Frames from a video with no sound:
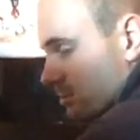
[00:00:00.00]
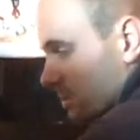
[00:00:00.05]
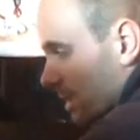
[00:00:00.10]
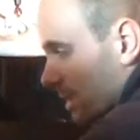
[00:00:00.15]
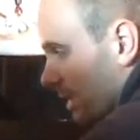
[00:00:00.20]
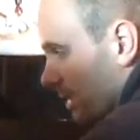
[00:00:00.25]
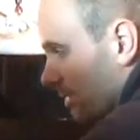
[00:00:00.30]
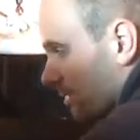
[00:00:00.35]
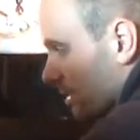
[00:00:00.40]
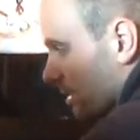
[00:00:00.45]

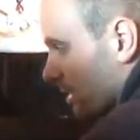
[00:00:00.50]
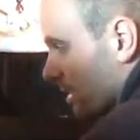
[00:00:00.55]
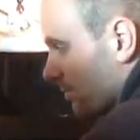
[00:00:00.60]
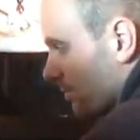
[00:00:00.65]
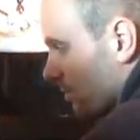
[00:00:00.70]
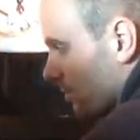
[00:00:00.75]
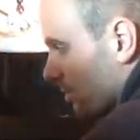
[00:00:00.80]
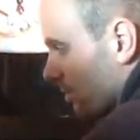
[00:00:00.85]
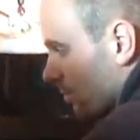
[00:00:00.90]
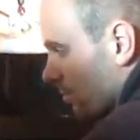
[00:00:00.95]
Okay, and then keep
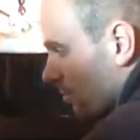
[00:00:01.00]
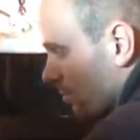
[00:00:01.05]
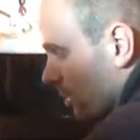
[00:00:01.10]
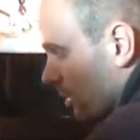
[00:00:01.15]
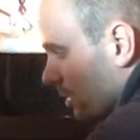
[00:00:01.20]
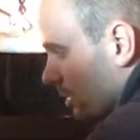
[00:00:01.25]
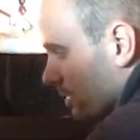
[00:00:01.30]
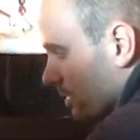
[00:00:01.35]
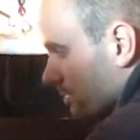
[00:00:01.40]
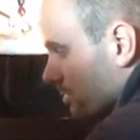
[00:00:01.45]
going.
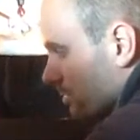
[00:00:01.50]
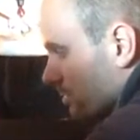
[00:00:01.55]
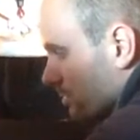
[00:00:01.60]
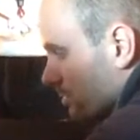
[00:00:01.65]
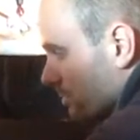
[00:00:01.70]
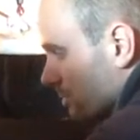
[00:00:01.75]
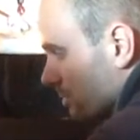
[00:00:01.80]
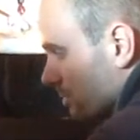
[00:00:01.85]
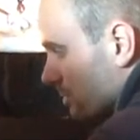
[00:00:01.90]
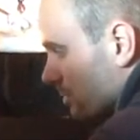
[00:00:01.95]
1,
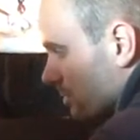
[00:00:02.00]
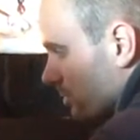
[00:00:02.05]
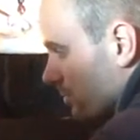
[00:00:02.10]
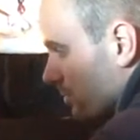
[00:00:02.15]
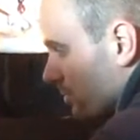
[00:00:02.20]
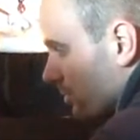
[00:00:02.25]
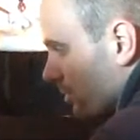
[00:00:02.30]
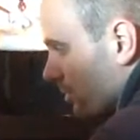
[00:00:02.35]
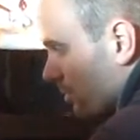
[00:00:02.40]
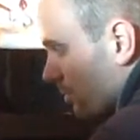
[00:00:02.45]
2,
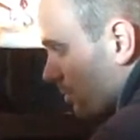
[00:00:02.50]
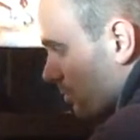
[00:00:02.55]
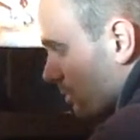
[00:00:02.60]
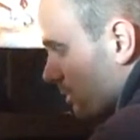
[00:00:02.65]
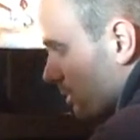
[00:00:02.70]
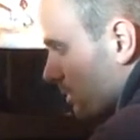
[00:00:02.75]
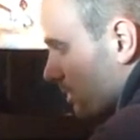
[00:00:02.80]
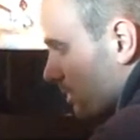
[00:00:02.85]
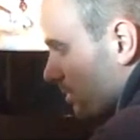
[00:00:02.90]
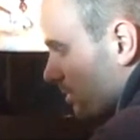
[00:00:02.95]

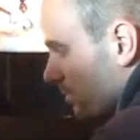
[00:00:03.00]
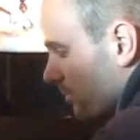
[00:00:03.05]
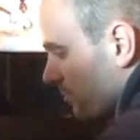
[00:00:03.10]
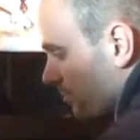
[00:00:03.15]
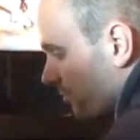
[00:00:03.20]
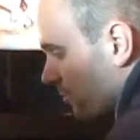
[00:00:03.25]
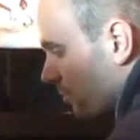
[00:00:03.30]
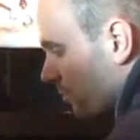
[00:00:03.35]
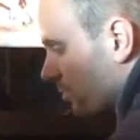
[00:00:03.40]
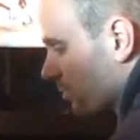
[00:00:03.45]
3,
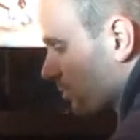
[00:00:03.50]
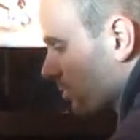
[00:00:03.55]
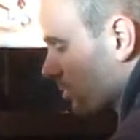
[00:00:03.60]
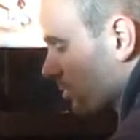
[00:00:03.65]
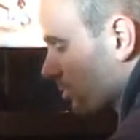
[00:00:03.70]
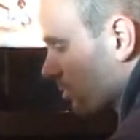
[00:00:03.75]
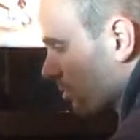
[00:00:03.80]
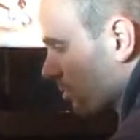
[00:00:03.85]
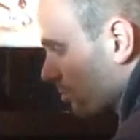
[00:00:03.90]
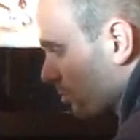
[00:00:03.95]

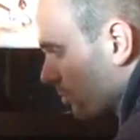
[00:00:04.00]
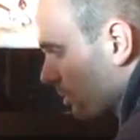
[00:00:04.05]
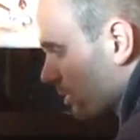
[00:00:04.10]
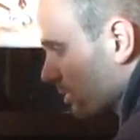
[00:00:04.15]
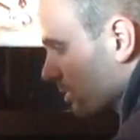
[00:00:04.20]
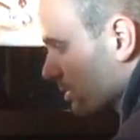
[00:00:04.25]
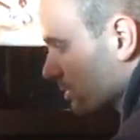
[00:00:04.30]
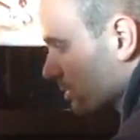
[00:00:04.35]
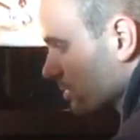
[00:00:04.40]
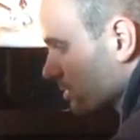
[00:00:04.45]
4,
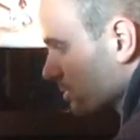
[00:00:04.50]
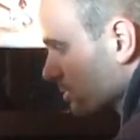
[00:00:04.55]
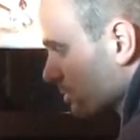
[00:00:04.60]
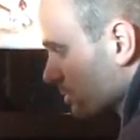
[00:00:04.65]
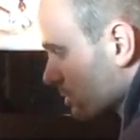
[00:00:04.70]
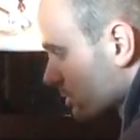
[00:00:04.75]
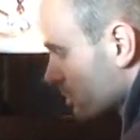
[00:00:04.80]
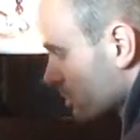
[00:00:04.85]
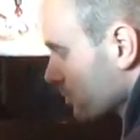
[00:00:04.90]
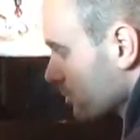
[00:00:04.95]
1,
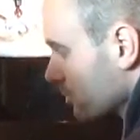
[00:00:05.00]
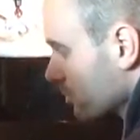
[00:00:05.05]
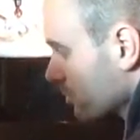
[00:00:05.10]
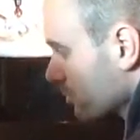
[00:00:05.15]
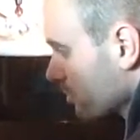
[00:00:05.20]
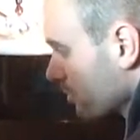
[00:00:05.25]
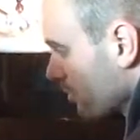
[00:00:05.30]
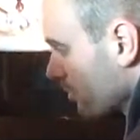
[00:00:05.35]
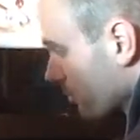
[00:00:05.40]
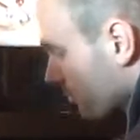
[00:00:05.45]

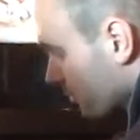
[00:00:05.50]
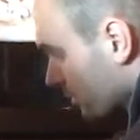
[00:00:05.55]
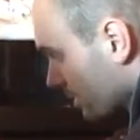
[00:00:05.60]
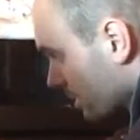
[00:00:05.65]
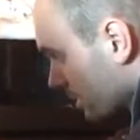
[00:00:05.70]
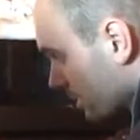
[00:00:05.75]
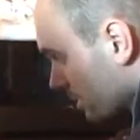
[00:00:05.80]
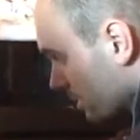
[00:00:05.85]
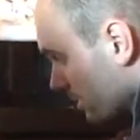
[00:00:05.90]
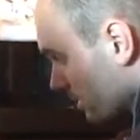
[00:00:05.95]
2, 3,
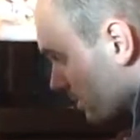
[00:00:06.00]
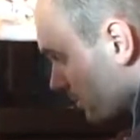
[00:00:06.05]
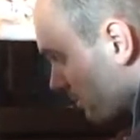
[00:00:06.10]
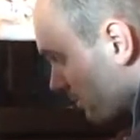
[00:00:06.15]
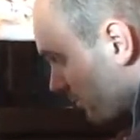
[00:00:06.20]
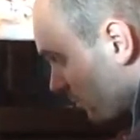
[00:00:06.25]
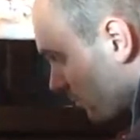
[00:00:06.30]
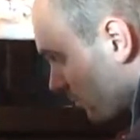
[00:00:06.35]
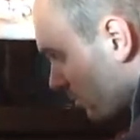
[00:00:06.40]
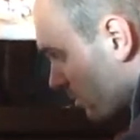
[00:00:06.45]

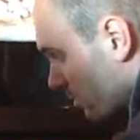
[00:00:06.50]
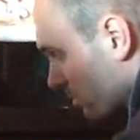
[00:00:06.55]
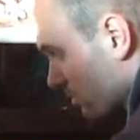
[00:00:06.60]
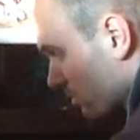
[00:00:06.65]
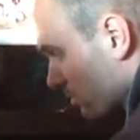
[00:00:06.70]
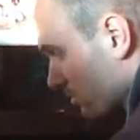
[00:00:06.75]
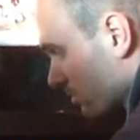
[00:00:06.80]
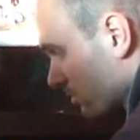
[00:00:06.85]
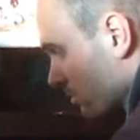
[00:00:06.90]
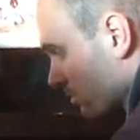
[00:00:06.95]
4.
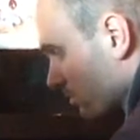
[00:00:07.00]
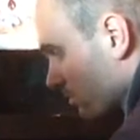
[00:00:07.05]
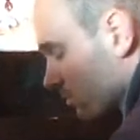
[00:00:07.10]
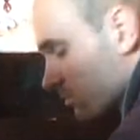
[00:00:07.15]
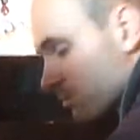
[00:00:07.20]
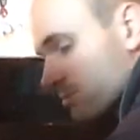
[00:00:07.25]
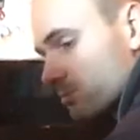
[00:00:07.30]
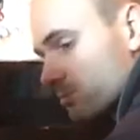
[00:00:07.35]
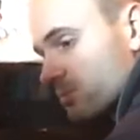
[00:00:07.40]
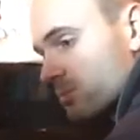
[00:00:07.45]

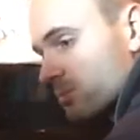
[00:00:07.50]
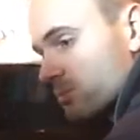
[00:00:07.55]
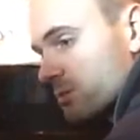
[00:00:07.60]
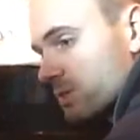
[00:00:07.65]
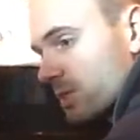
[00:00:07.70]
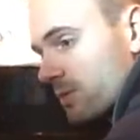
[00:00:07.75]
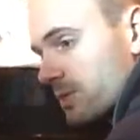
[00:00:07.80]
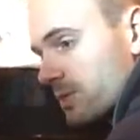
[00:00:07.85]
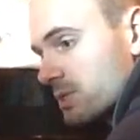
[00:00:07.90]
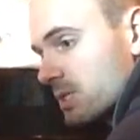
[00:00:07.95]
Does
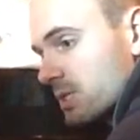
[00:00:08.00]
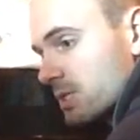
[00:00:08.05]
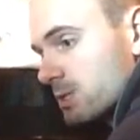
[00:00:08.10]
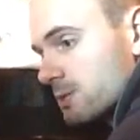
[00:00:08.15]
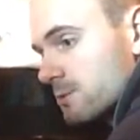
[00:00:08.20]
that make sense?